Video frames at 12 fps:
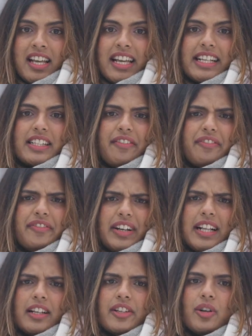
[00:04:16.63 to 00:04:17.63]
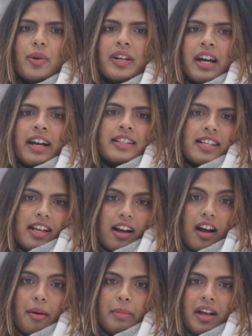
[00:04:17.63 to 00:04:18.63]
is a well-known IT
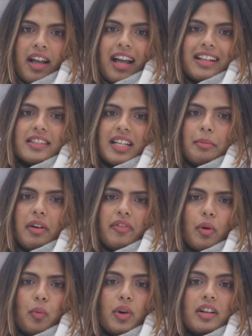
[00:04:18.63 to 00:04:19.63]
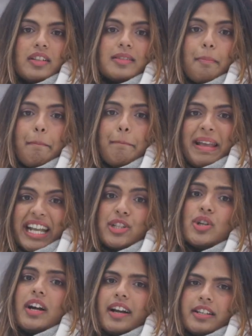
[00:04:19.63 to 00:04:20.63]
hub and some of the world's
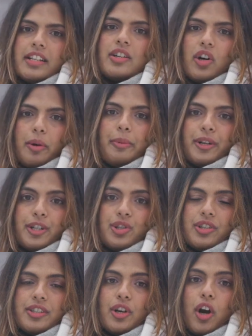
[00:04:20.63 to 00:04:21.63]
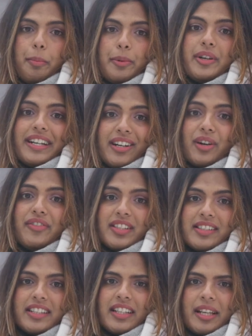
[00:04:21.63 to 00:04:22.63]
major IT corporations operate out of the
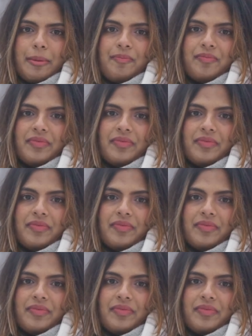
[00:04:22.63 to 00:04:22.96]
city.